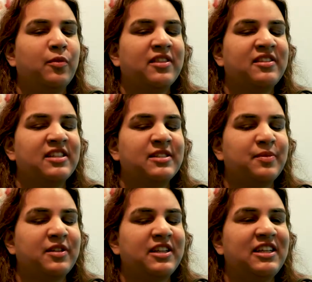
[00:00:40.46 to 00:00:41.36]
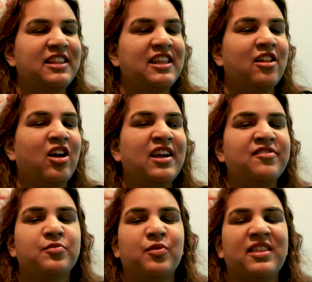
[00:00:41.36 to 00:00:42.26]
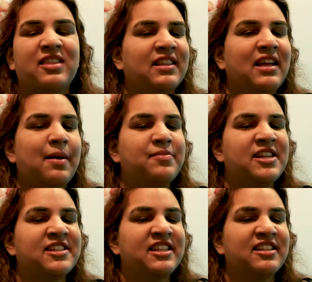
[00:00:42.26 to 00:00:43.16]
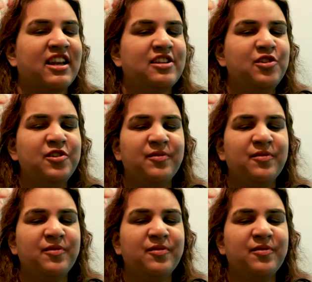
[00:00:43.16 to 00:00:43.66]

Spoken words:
with disability in their lives with the app testing that I do.